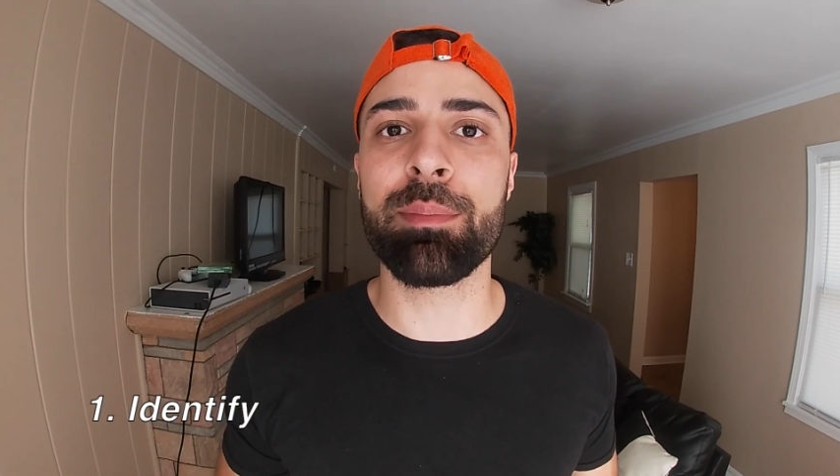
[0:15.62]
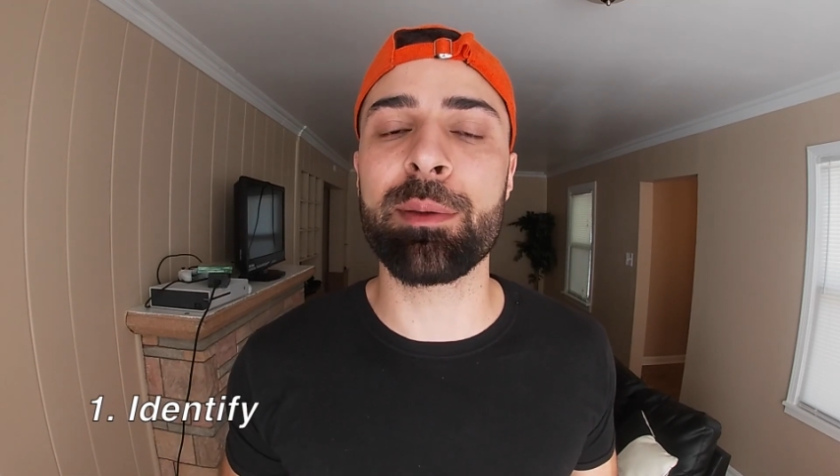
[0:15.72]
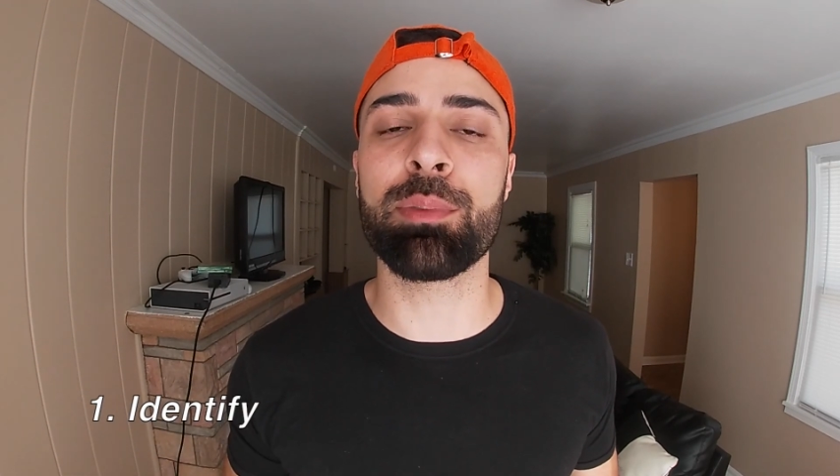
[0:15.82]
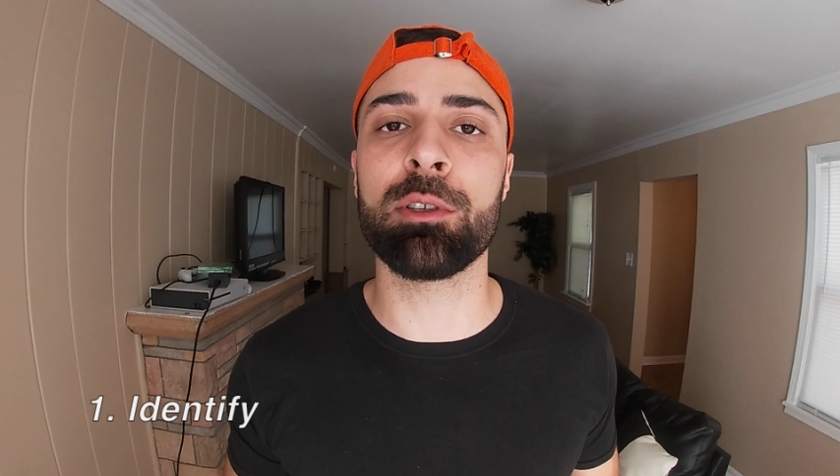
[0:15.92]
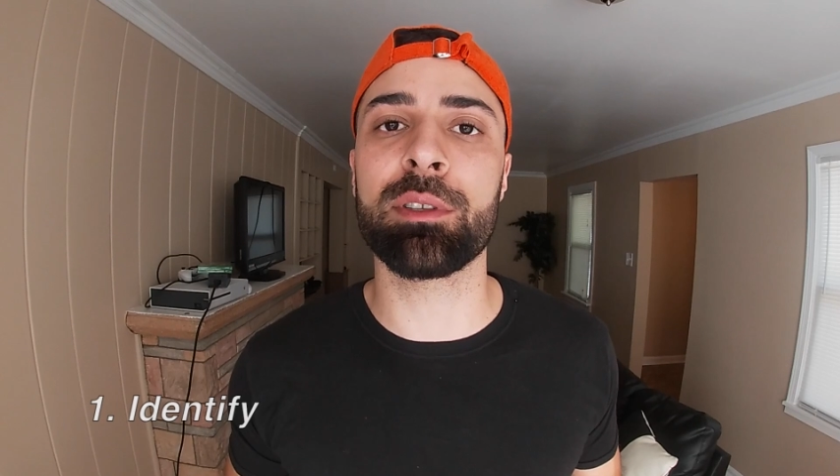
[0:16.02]

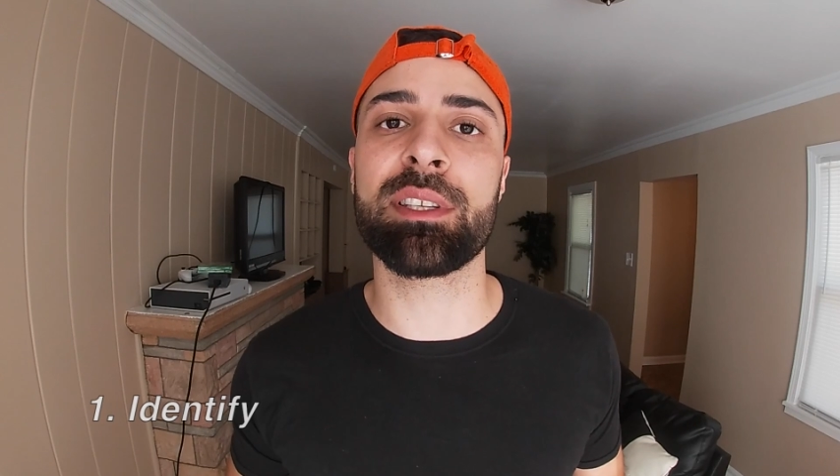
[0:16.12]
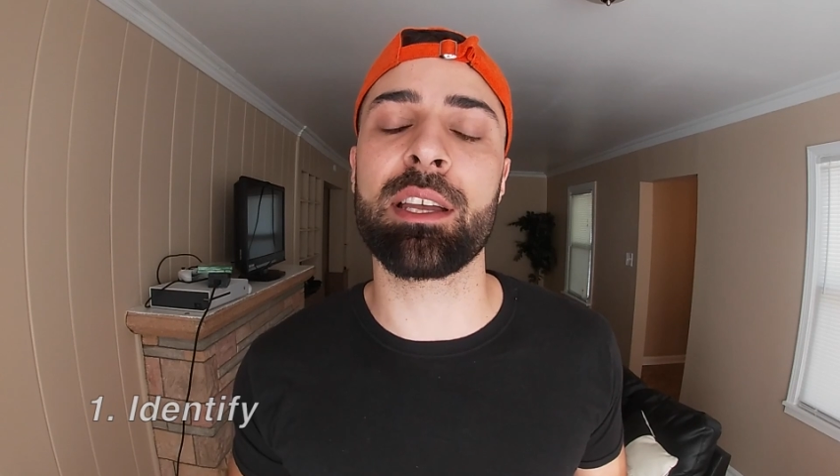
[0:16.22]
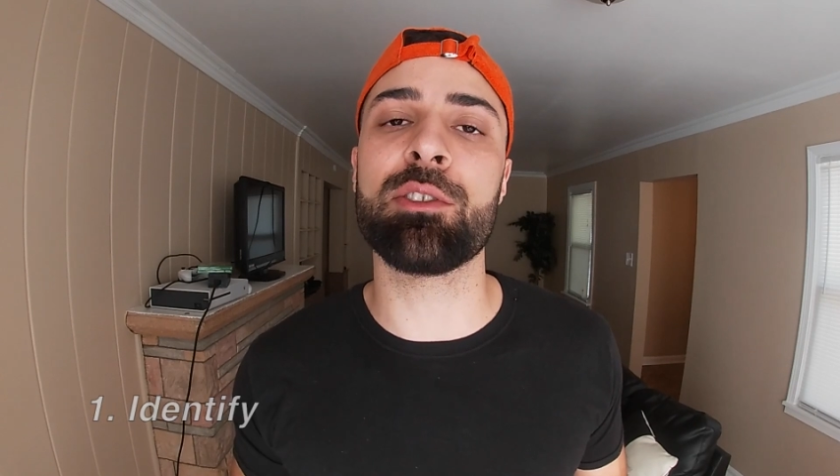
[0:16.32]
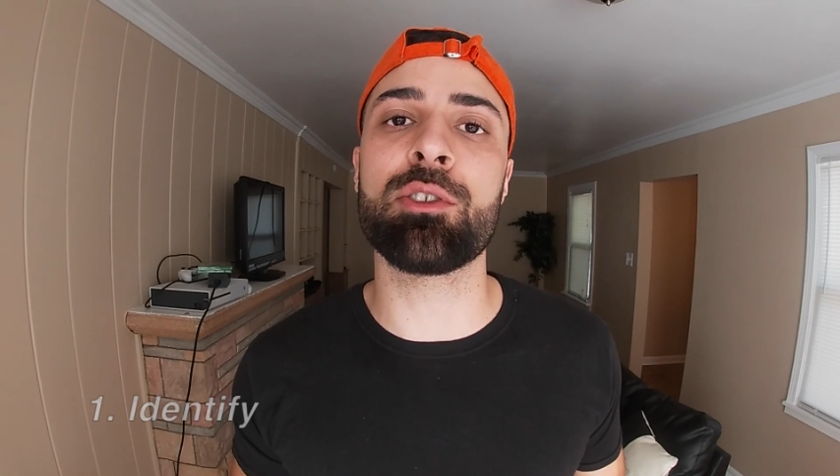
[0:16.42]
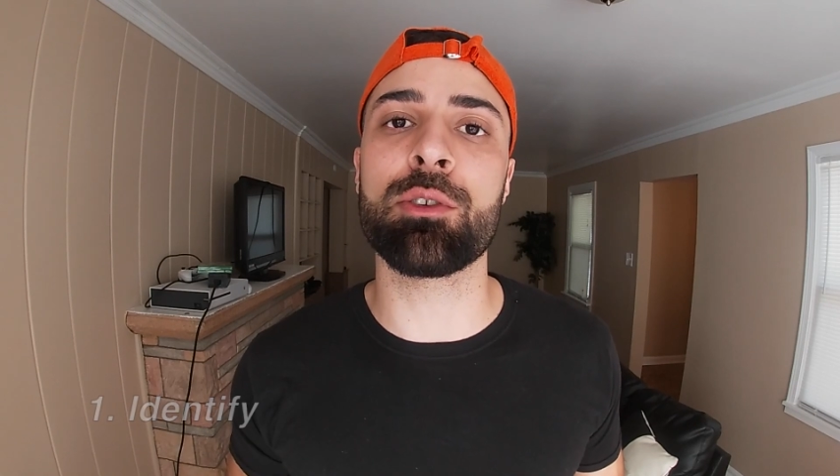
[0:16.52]
People
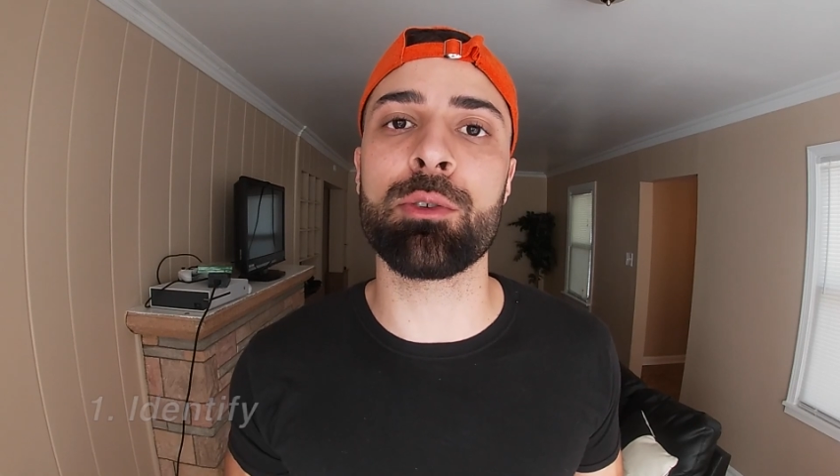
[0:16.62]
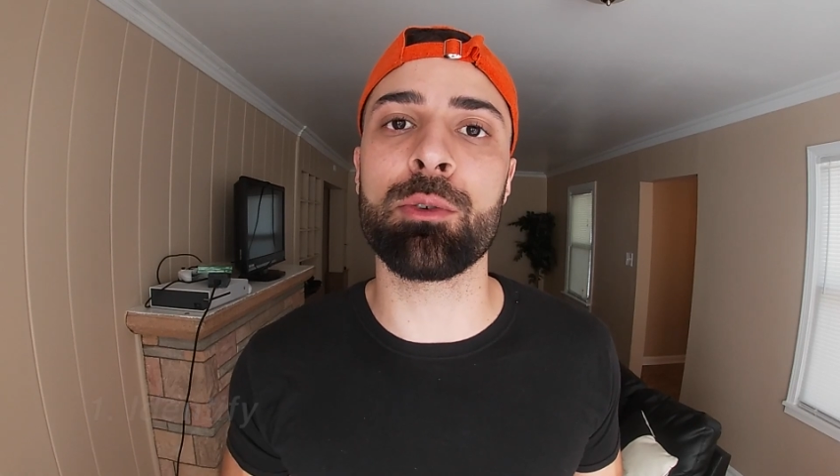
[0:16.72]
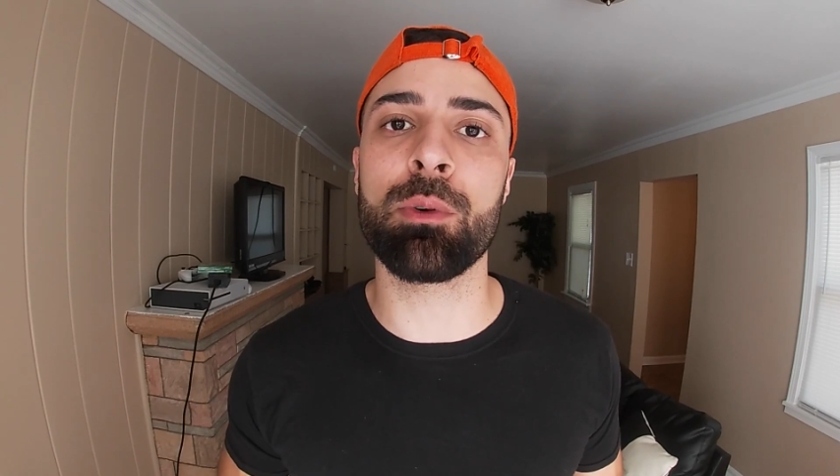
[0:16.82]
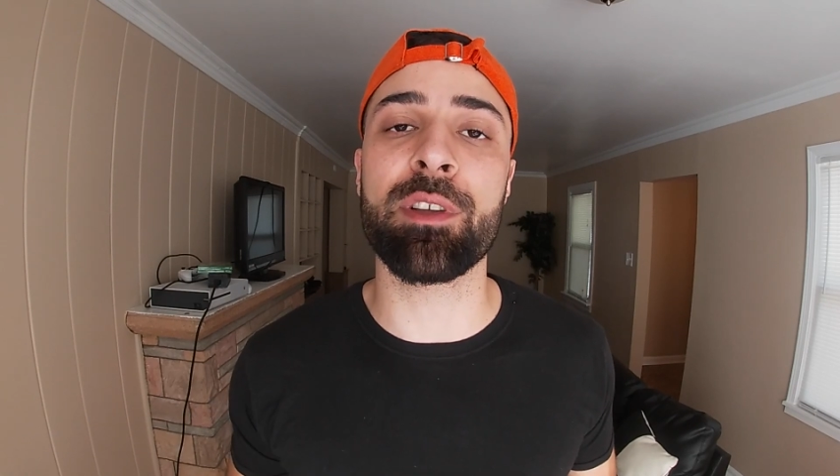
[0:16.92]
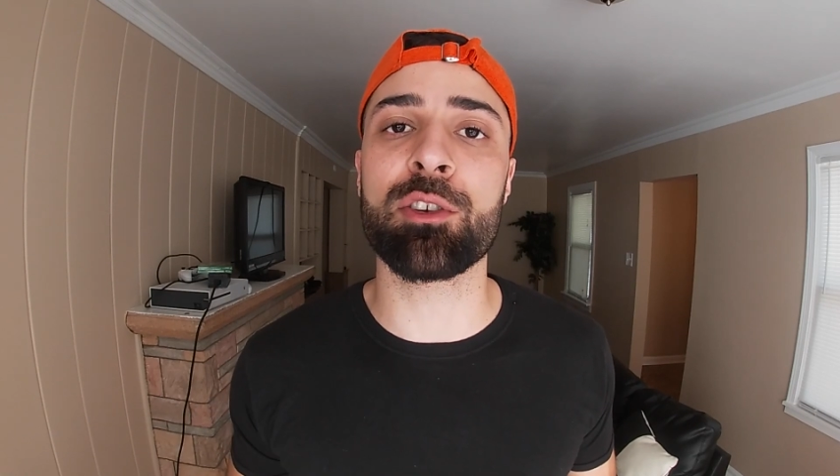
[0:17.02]
tend
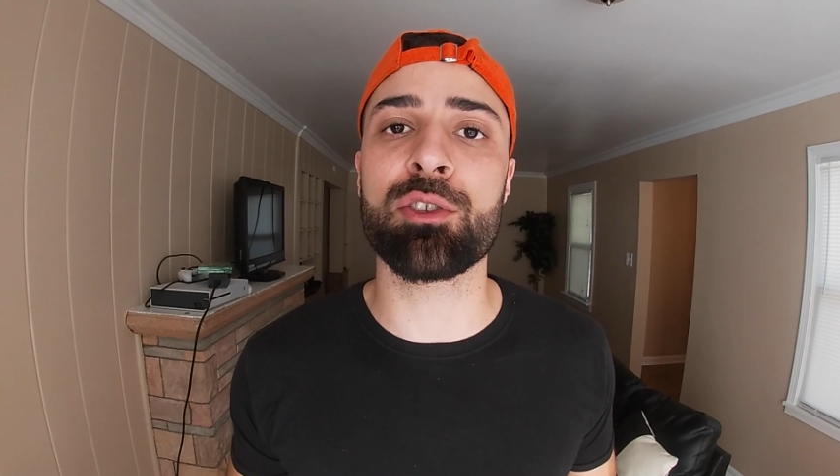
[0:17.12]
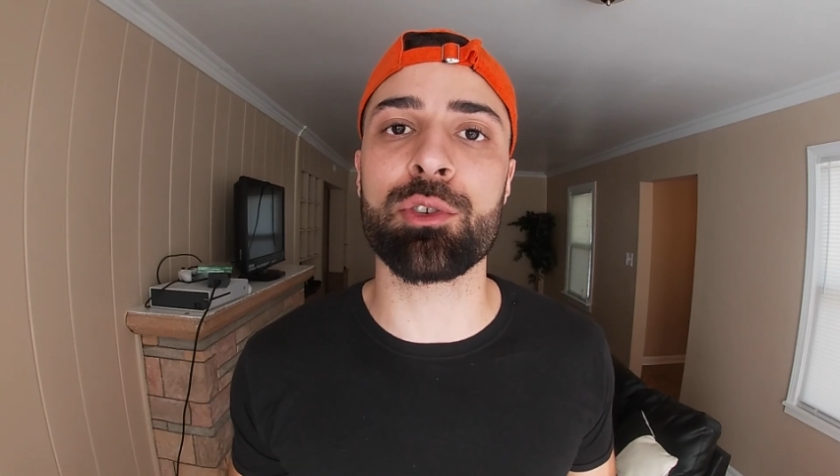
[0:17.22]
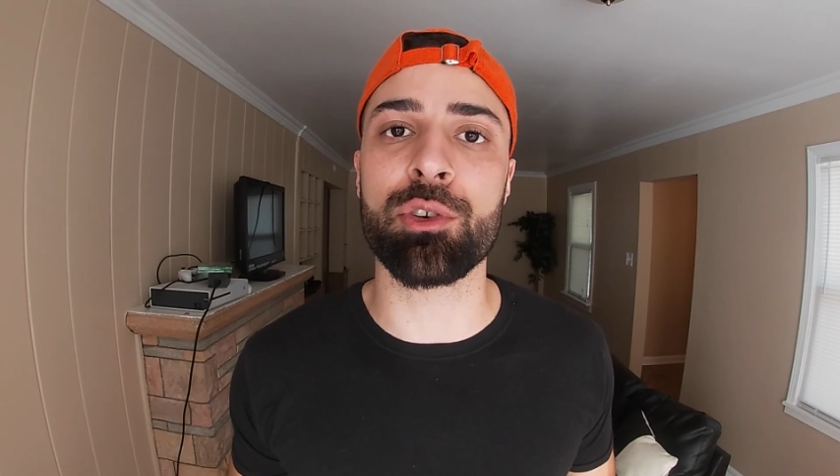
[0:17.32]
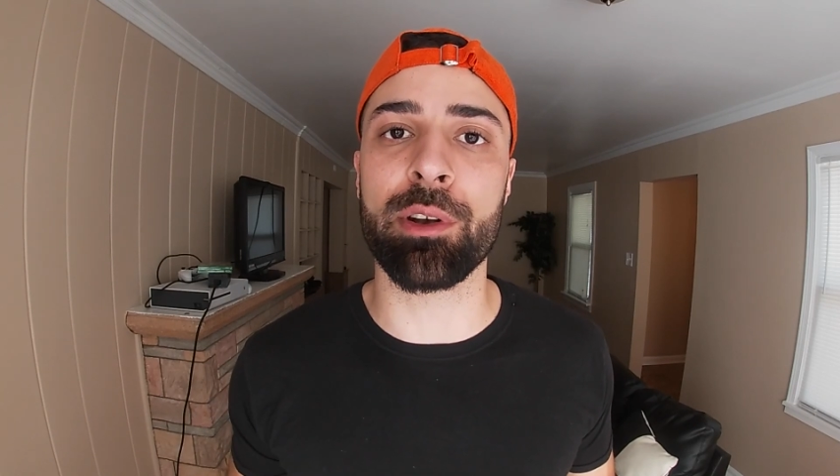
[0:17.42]
to fear social